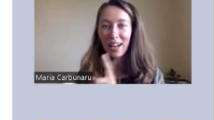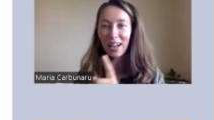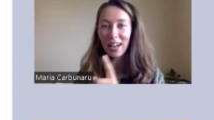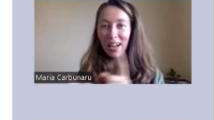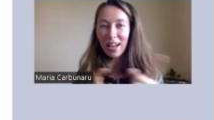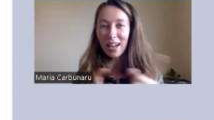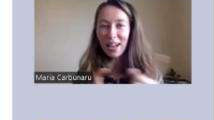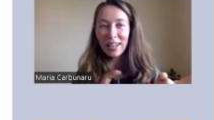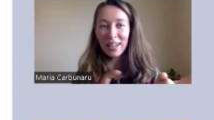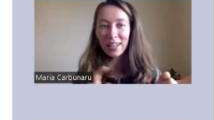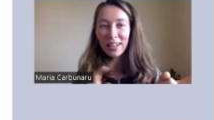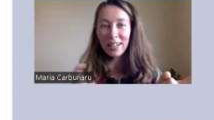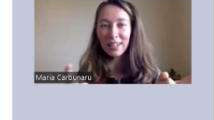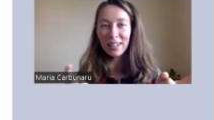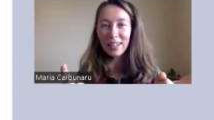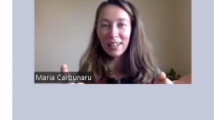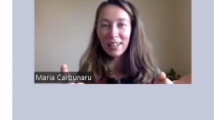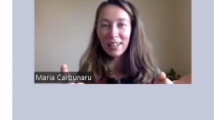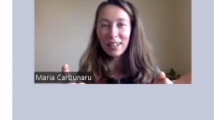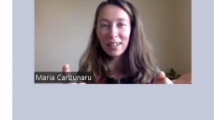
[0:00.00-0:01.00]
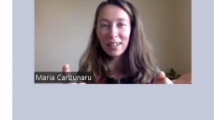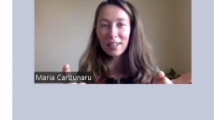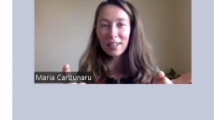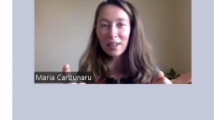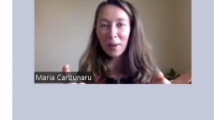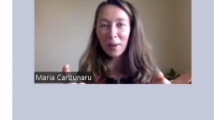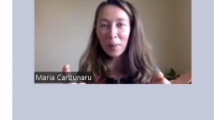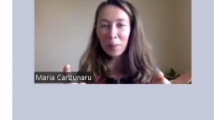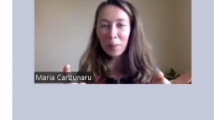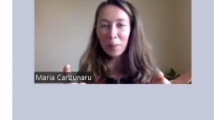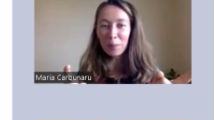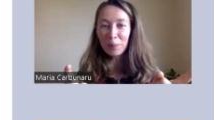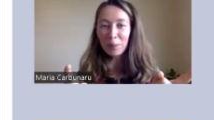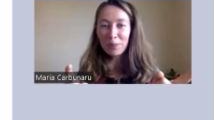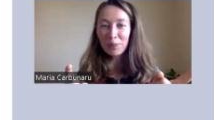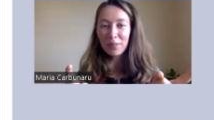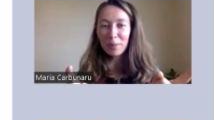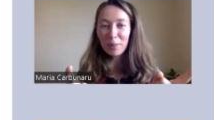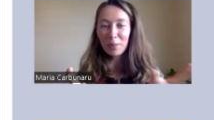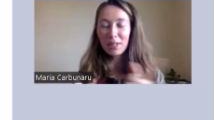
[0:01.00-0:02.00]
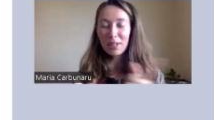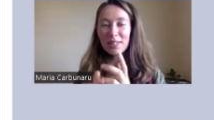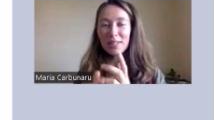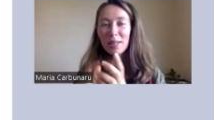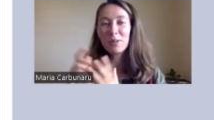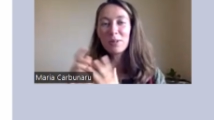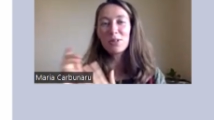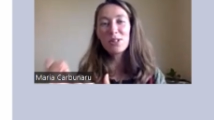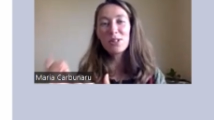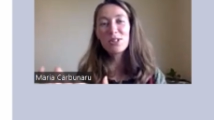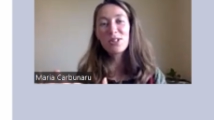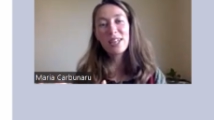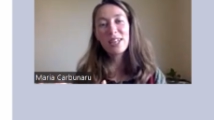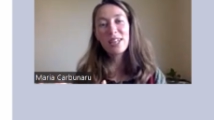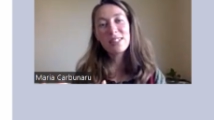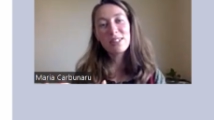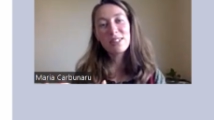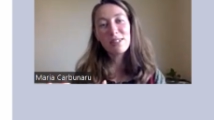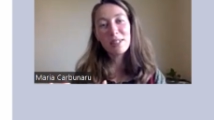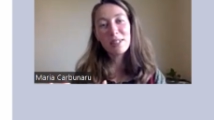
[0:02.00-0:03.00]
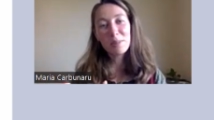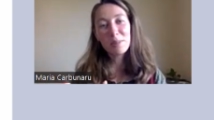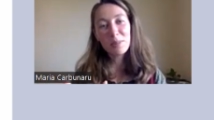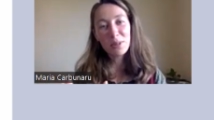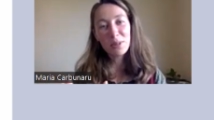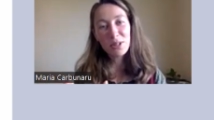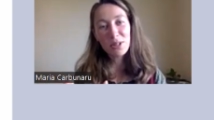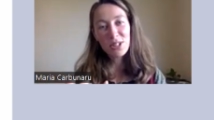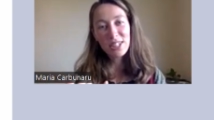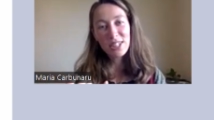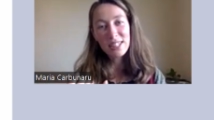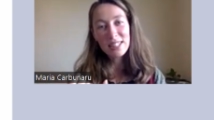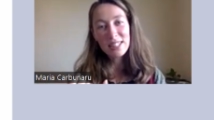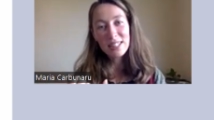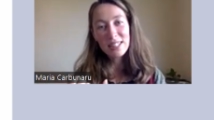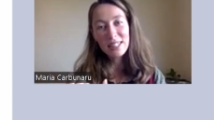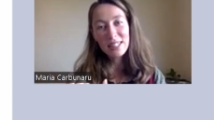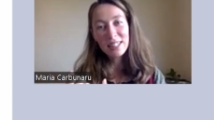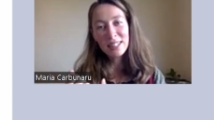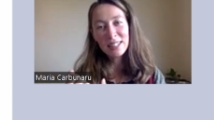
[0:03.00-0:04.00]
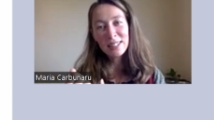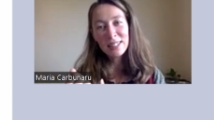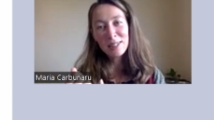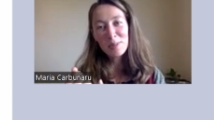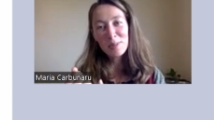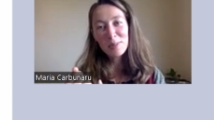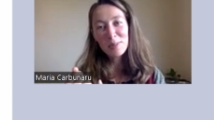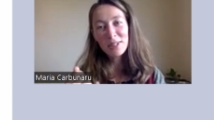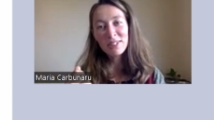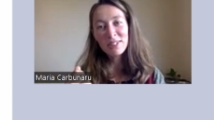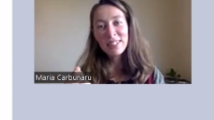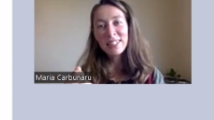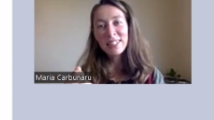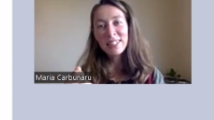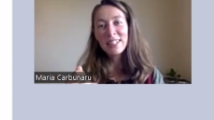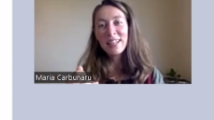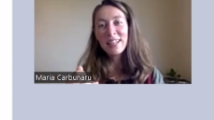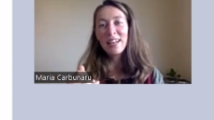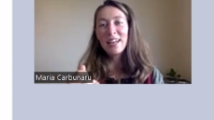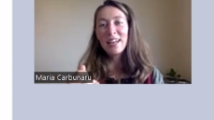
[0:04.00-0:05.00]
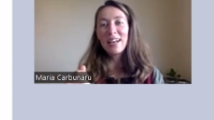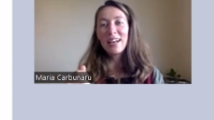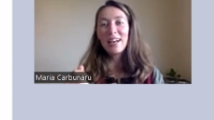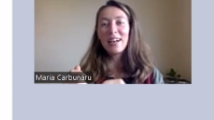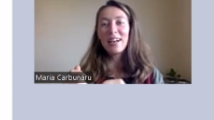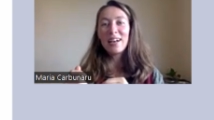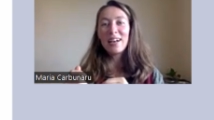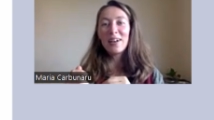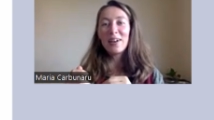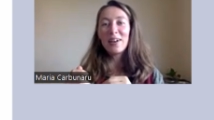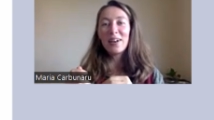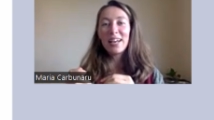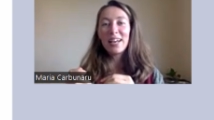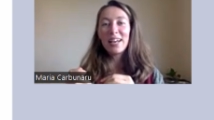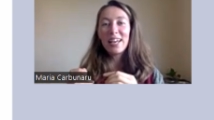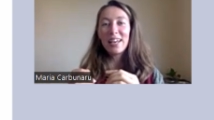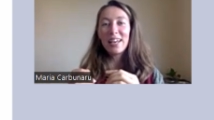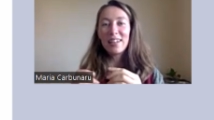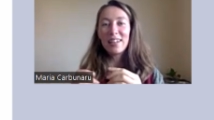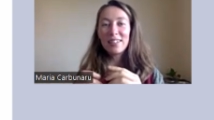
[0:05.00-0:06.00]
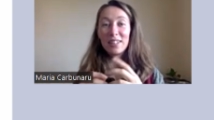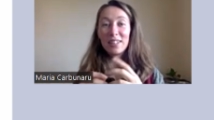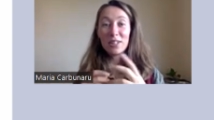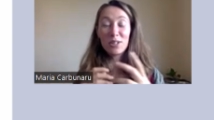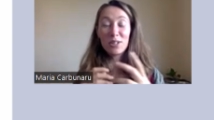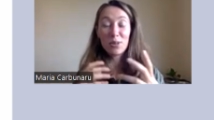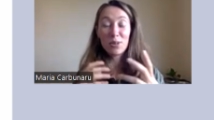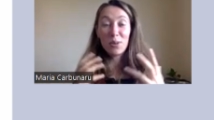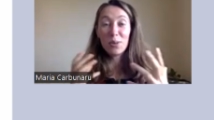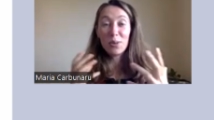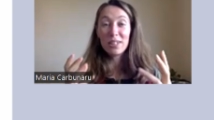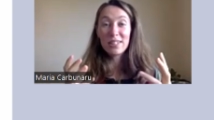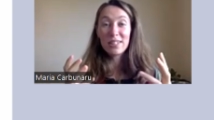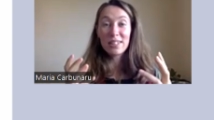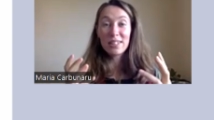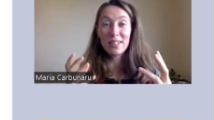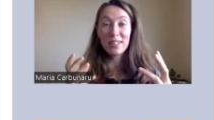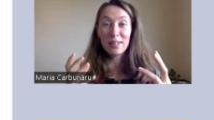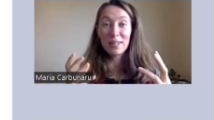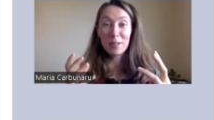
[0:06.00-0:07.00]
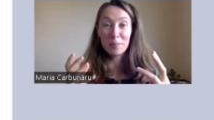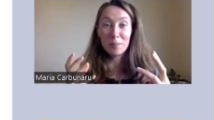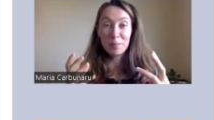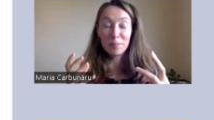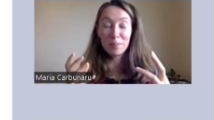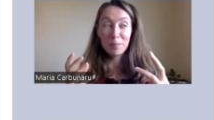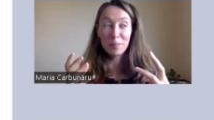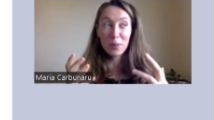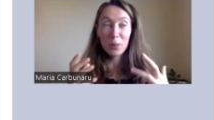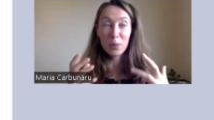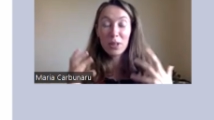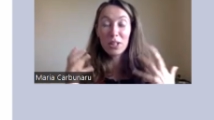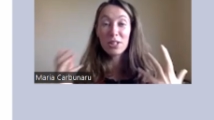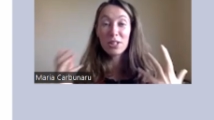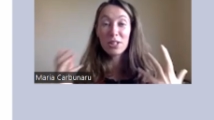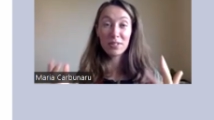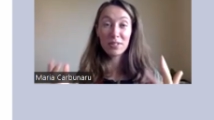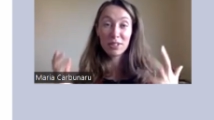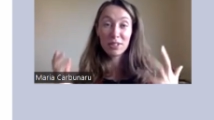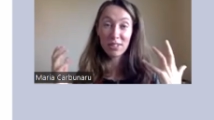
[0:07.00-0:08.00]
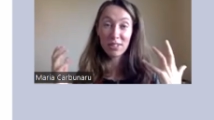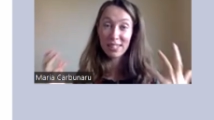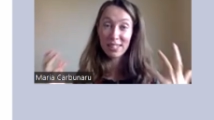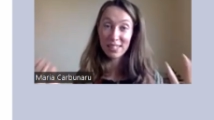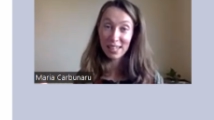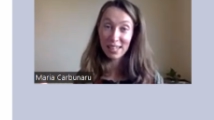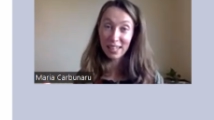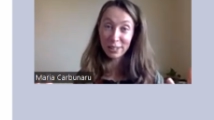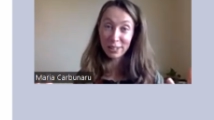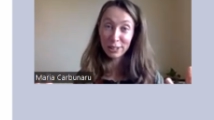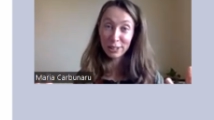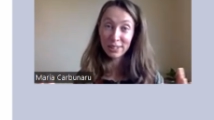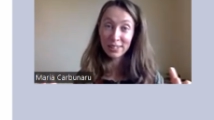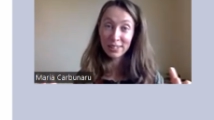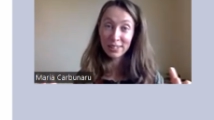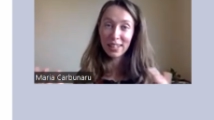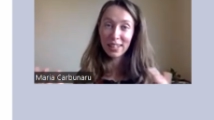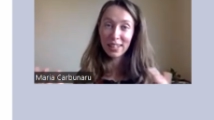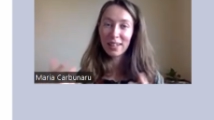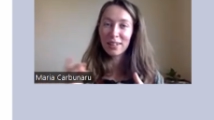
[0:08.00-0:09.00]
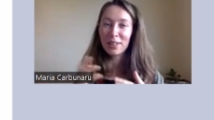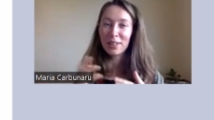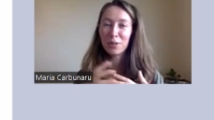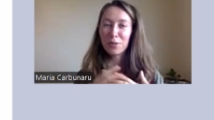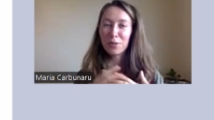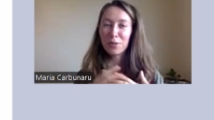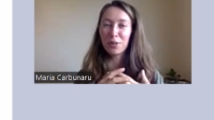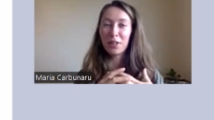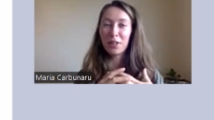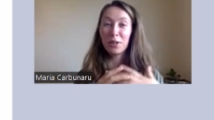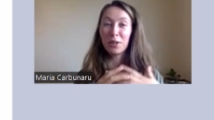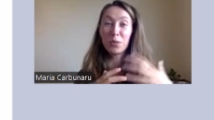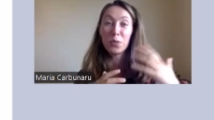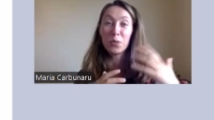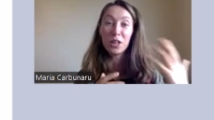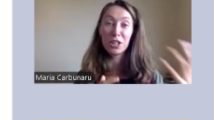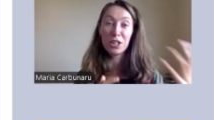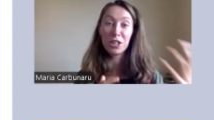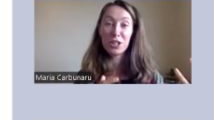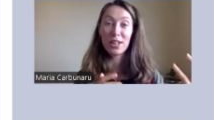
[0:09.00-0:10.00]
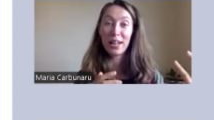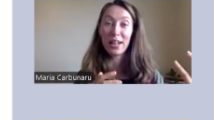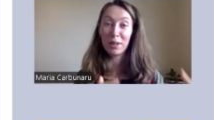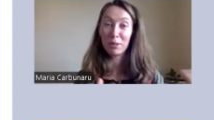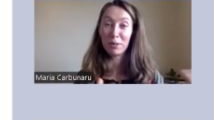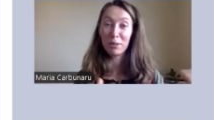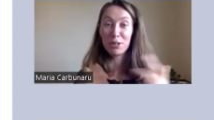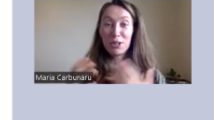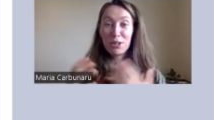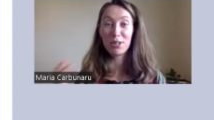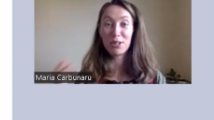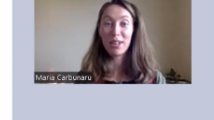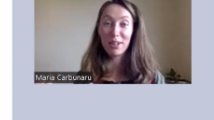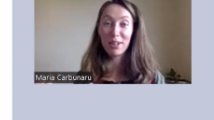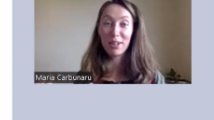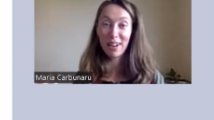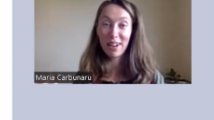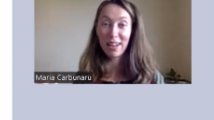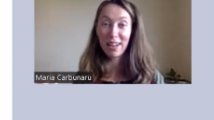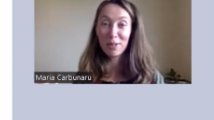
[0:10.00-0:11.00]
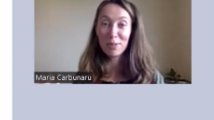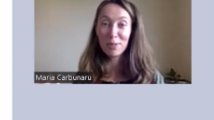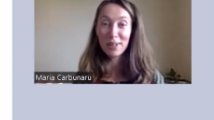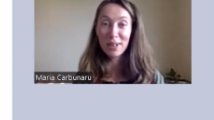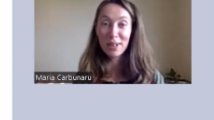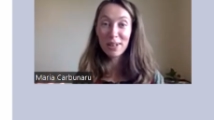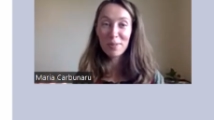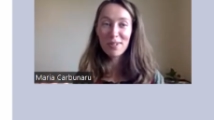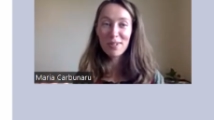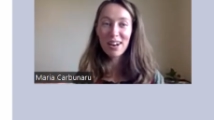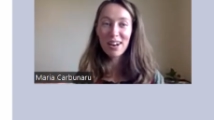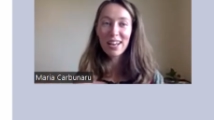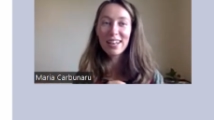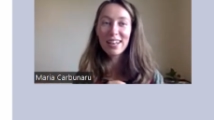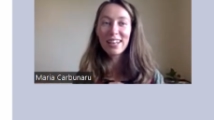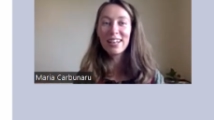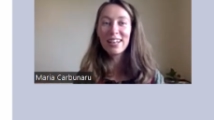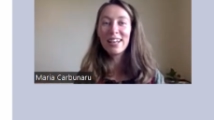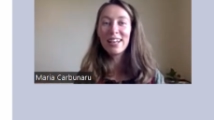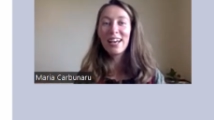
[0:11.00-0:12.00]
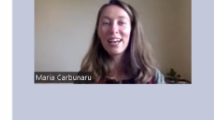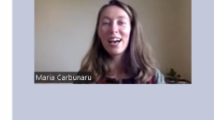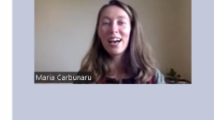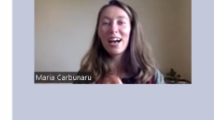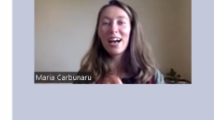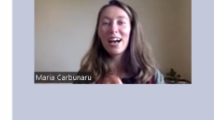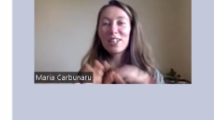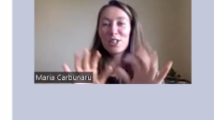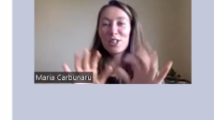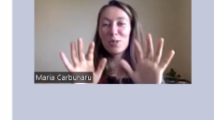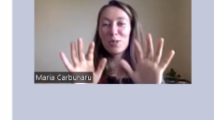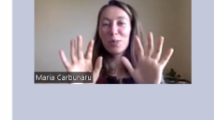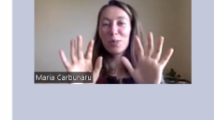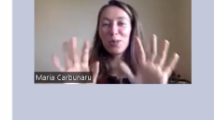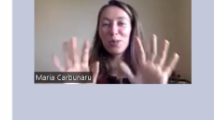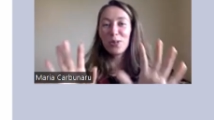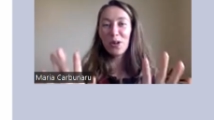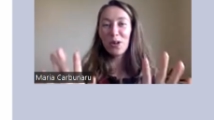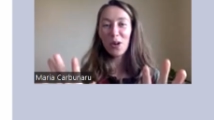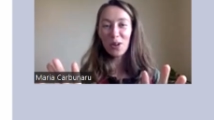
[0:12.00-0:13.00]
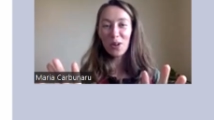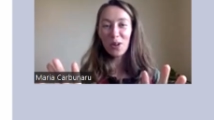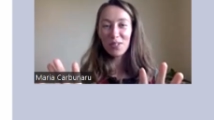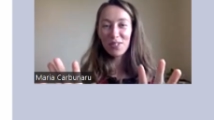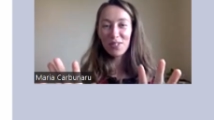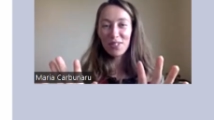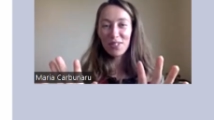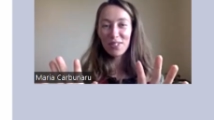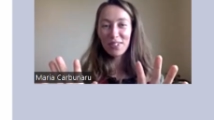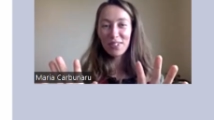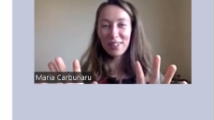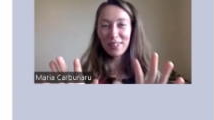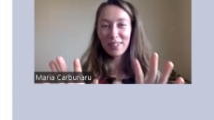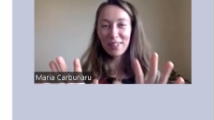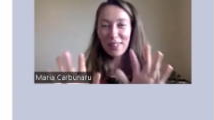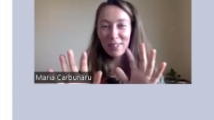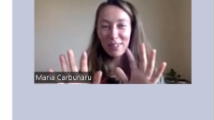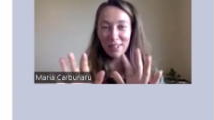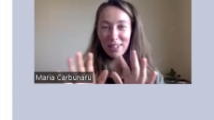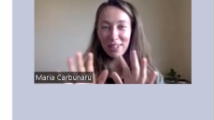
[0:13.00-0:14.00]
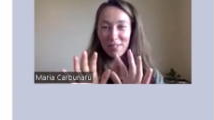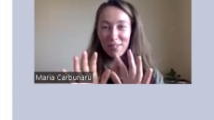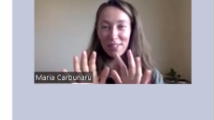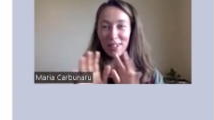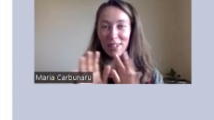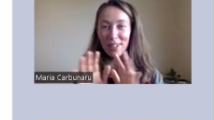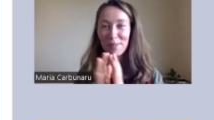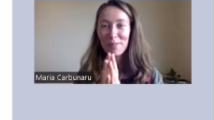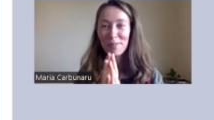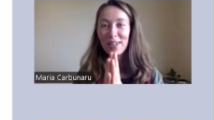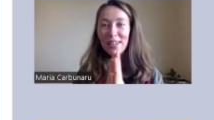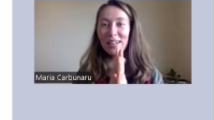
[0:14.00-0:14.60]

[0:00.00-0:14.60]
I, um, because I'm also trying to learn Portuguese in this period, uh, and it's always a um, question of translation and of in which language should I write when I'm writing. I just put all of uh, three of them.